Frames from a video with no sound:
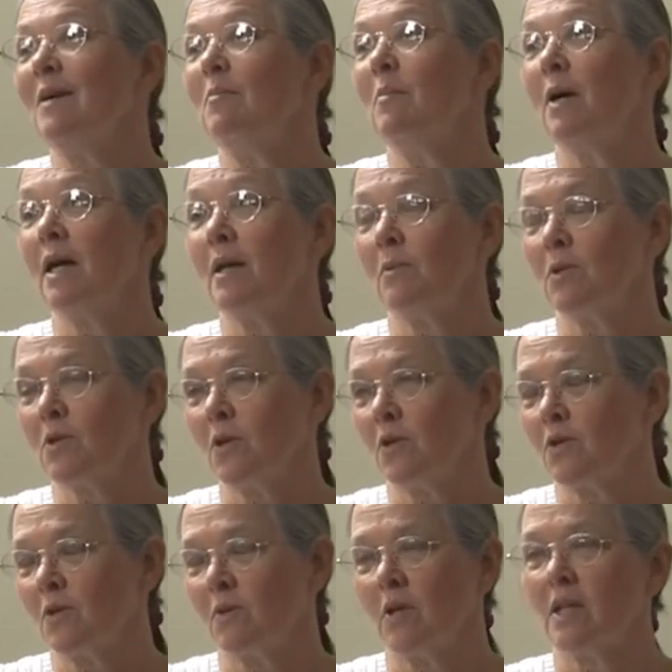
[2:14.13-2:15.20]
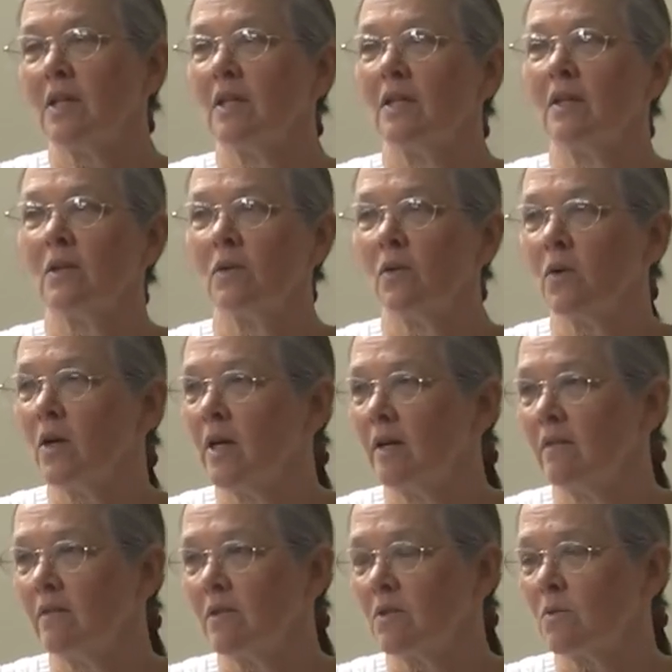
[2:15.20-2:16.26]
but it was also in the glory
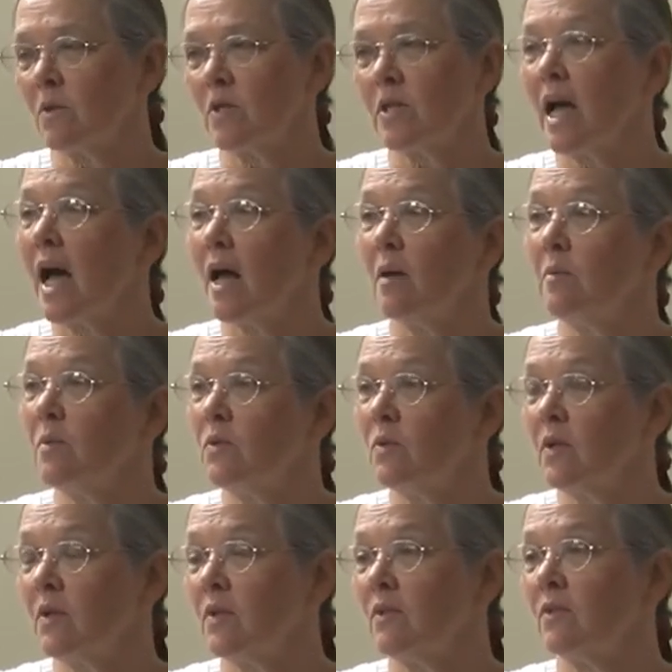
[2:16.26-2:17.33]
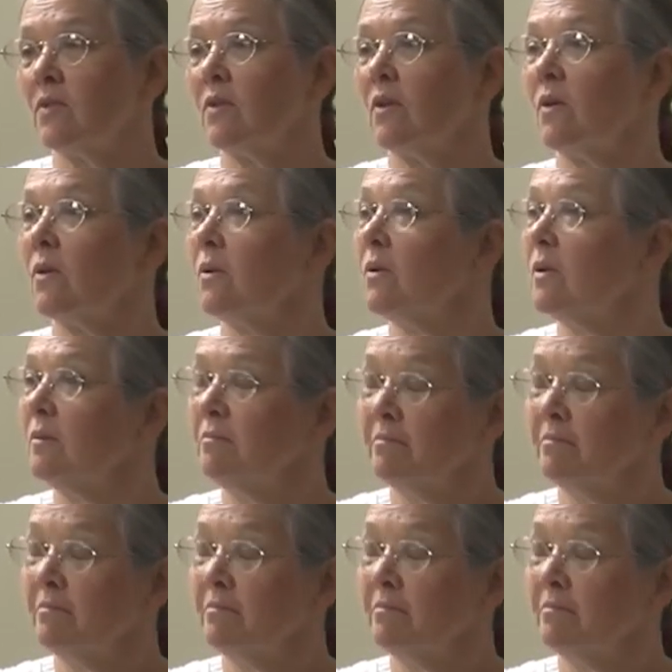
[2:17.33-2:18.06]
of the Swiss Alps, and so